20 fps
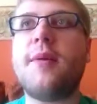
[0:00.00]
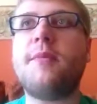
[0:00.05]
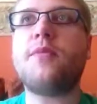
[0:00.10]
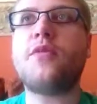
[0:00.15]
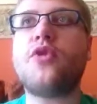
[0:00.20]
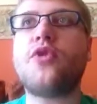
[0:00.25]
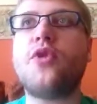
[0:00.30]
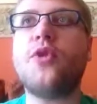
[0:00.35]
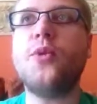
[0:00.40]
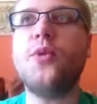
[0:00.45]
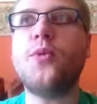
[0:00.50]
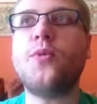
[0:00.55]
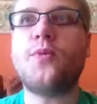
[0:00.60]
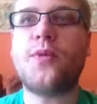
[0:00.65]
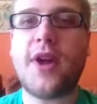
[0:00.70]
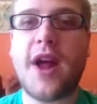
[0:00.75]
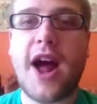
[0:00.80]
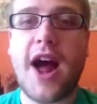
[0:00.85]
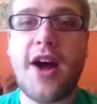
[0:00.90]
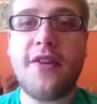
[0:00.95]
So
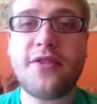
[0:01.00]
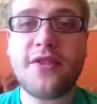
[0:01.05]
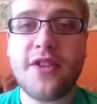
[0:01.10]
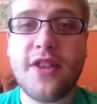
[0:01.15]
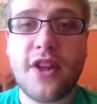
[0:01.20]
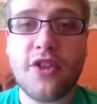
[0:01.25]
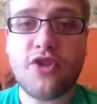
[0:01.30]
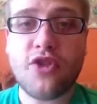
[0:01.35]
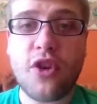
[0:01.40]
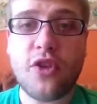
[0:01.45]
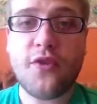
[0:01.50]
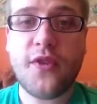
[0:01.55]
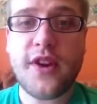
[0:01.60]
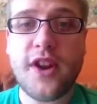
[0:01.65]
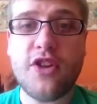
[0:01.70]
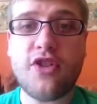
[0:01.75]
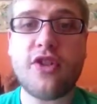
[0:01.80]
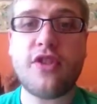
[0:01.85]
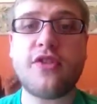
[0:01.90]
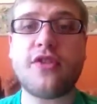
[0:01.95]
after that shot
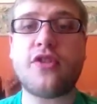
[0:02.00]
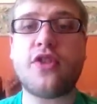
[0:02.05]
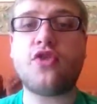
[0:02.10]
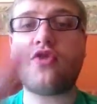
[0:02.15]
finishes, the